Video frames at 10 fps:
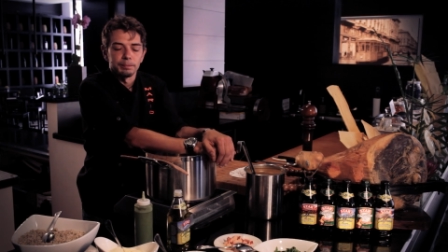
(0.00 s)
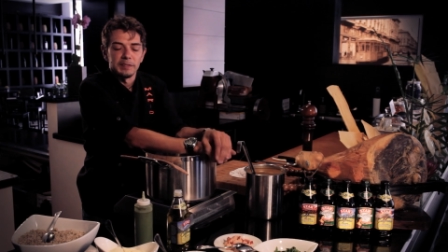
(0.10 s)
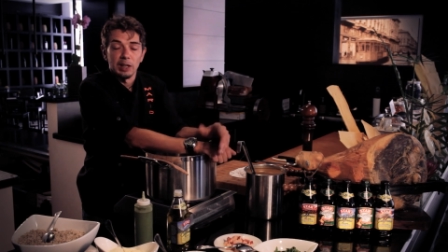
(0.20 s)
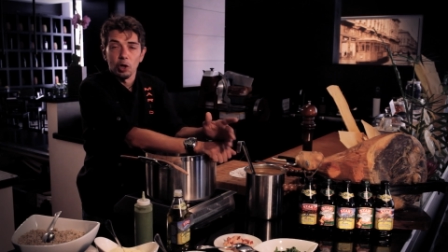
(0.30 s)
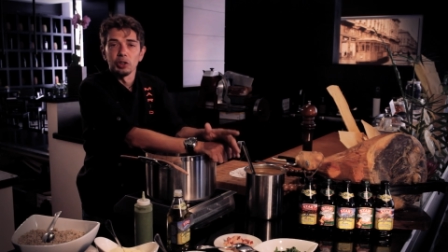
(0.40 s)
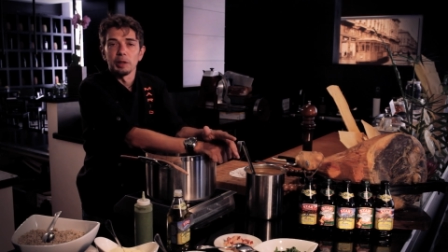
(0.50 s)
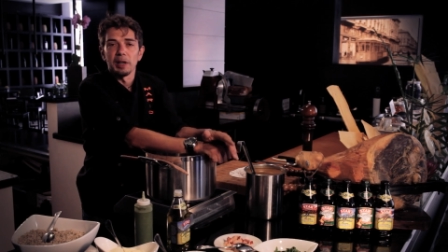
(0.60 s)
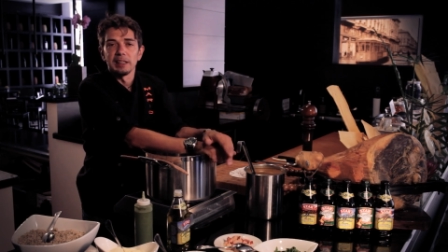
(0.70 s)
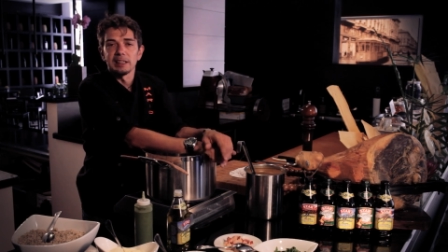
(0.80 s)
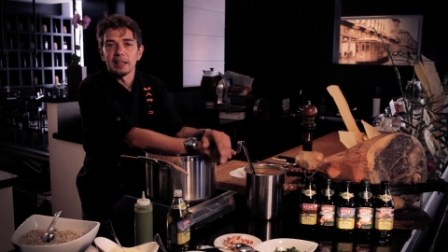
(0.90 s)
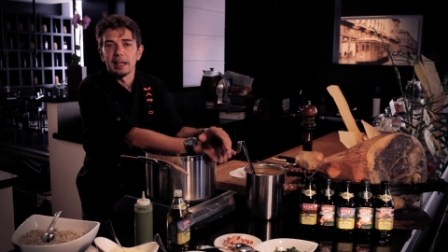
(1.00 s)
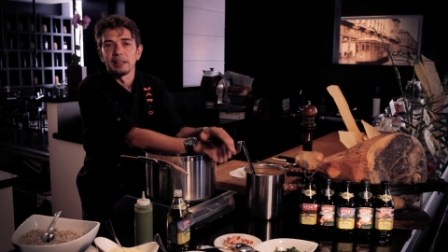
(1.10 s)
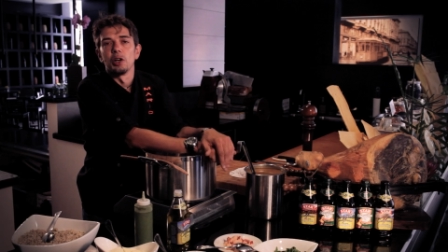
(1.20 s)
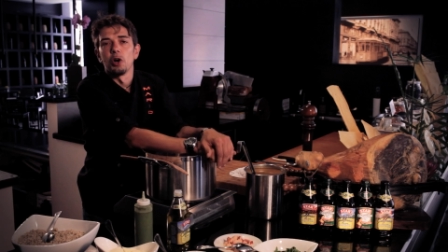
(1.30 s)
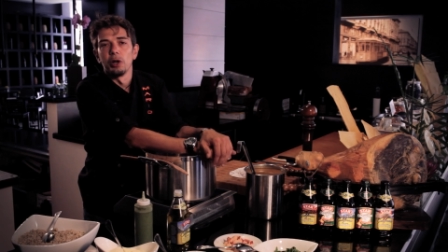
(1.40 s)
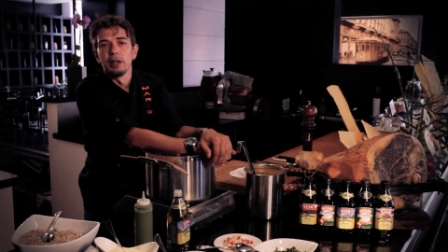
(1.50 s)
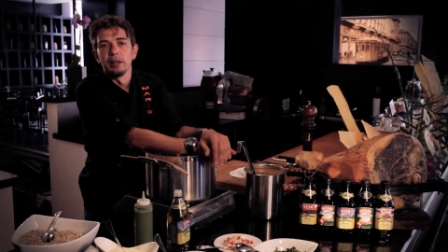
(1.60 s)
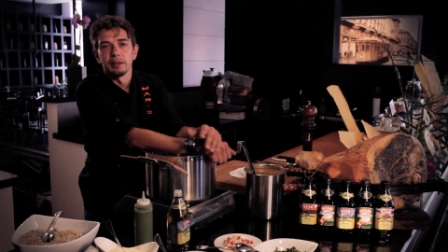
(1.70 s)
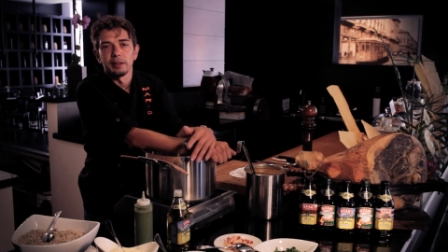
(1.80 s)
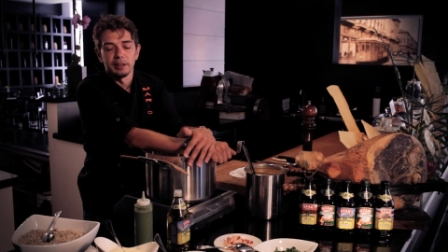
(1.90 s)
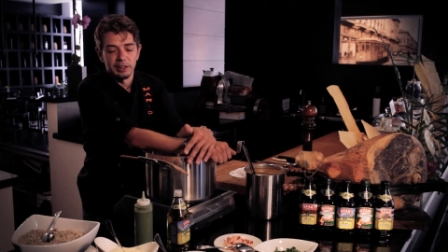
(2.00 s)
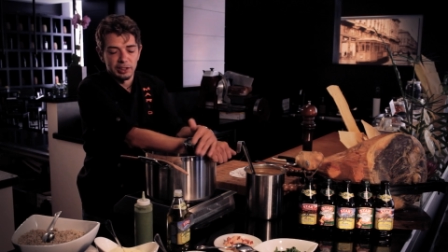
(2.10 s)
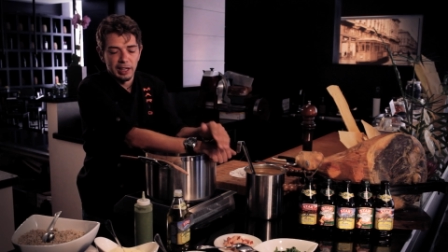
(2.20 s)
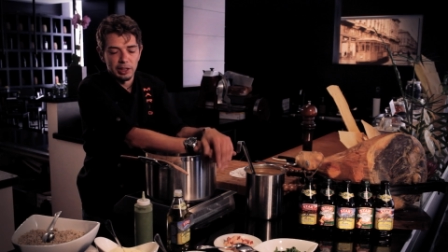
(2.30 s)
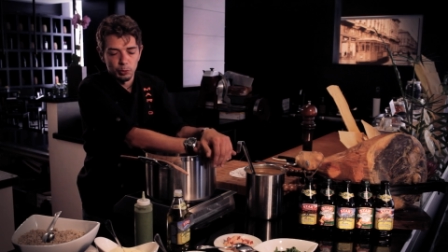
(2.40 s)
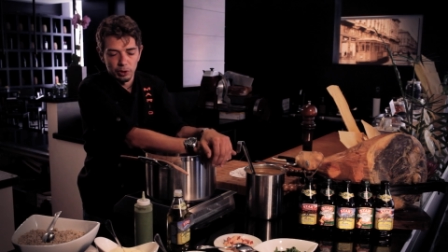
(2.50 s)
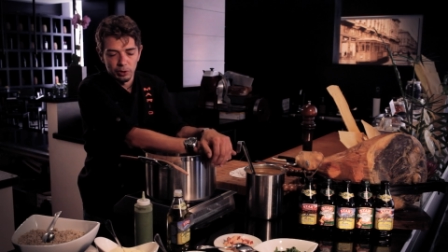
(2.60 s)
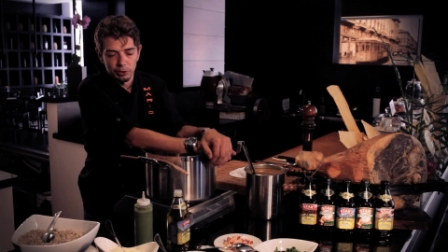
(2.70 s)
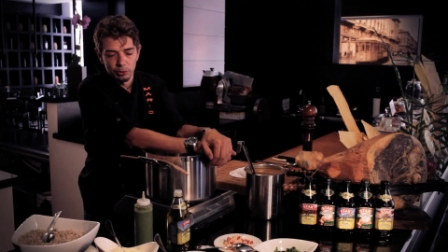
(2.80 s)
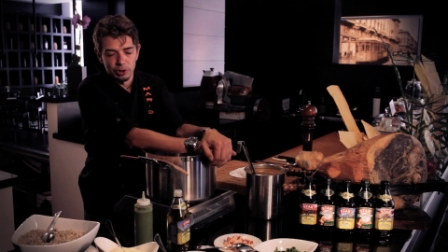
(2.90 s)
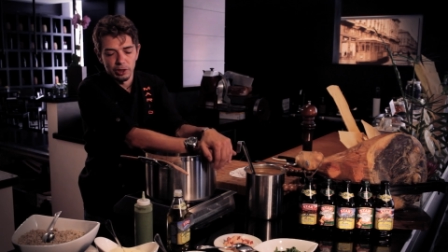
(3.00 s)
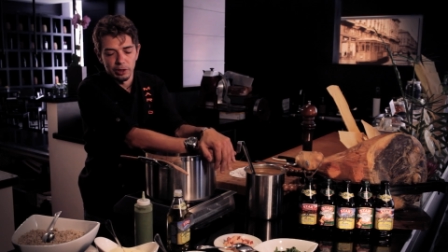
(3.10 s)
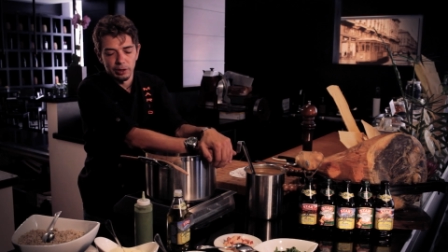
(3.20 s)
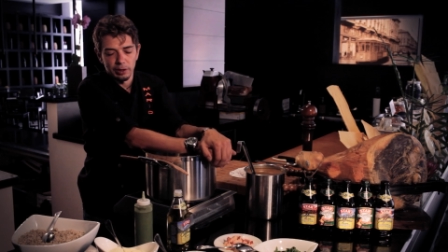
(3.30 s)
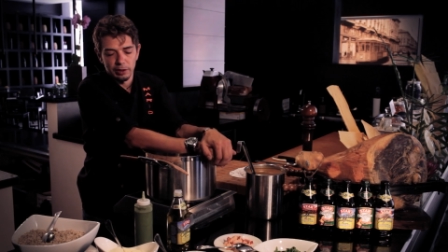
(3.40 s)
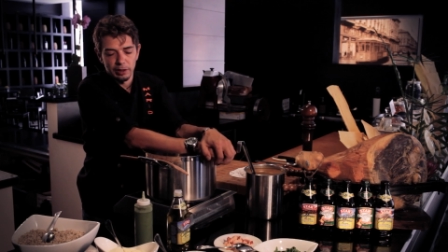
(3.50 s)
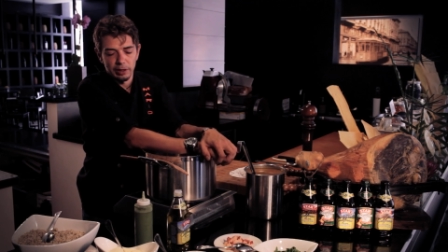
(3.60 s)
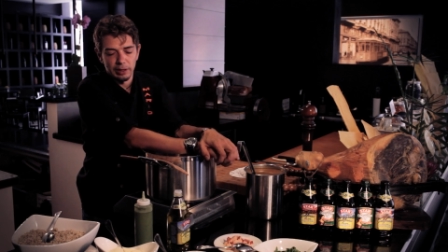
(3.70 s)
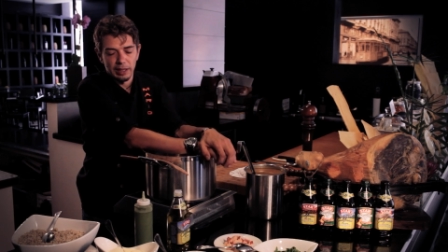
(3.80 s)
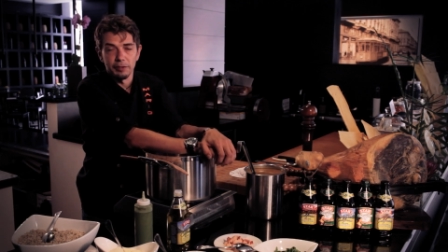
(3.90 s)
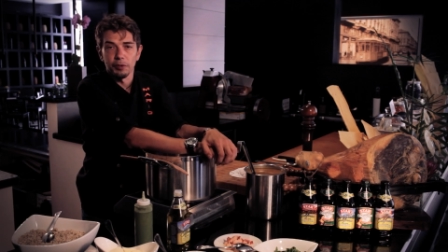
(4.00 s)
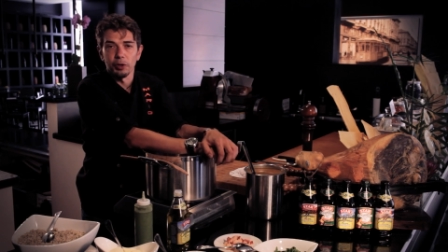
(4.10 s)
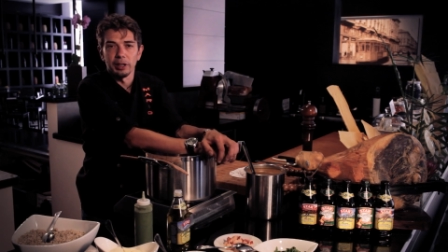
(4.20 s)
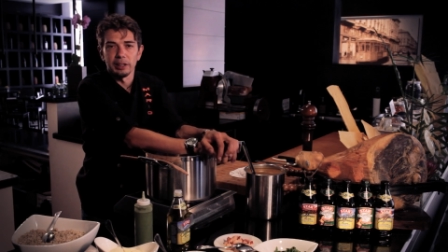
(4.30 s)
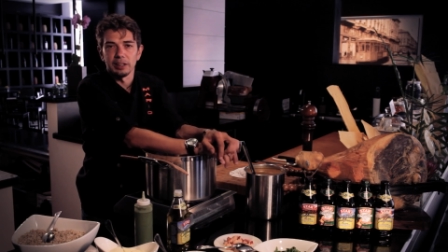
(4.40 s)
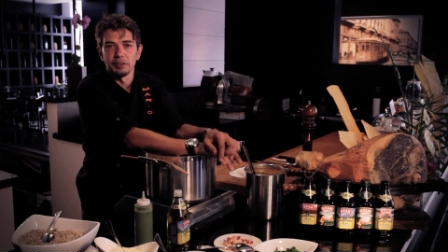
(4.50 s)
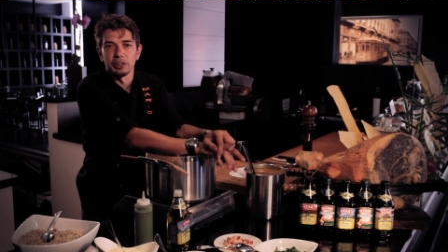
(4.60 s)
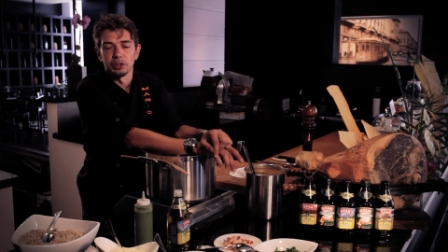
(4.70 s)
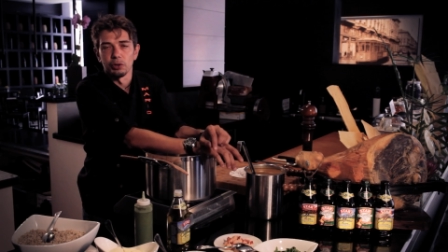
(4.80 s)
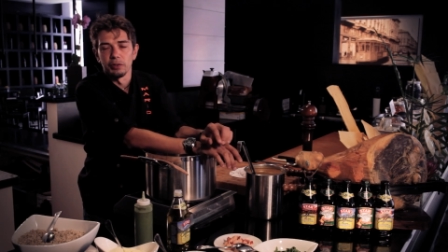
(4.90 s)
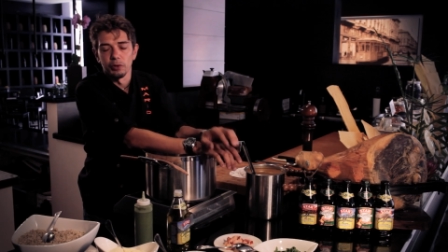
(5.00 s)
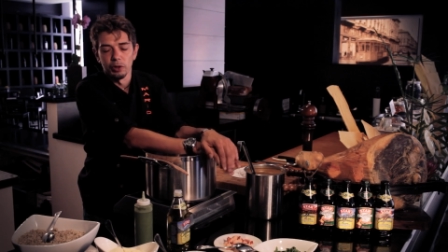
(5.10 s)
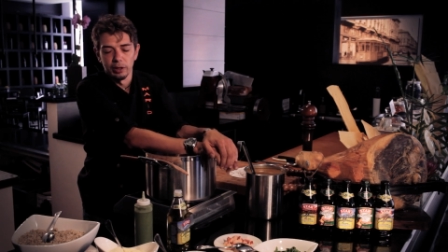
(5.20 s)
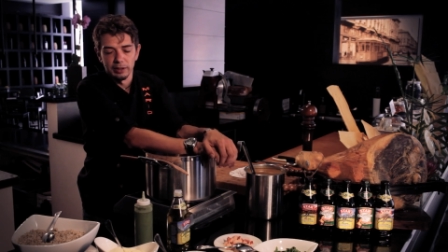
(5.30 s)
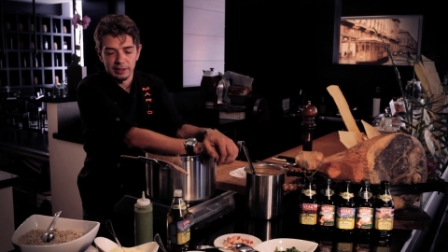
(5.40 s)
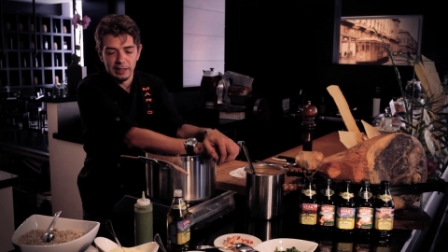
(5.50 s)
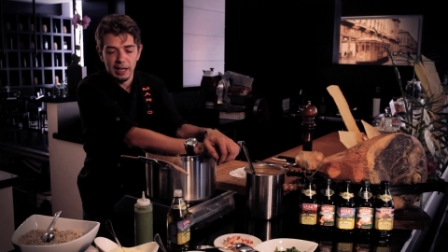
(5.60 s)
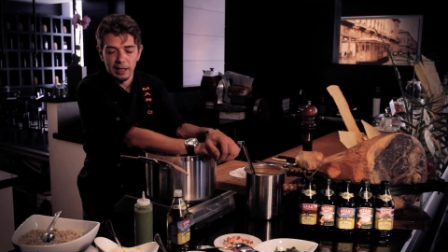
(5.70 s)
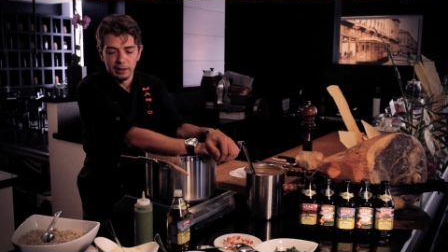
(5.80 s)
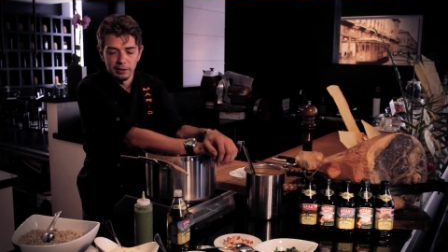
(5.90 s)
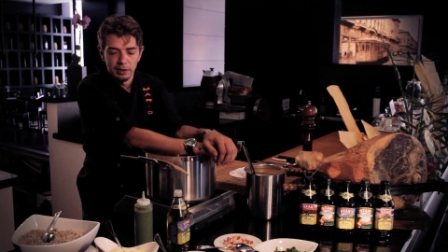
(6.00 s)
condiments, like the oil. In this case, we're going to use the California extra virgin olive oil star,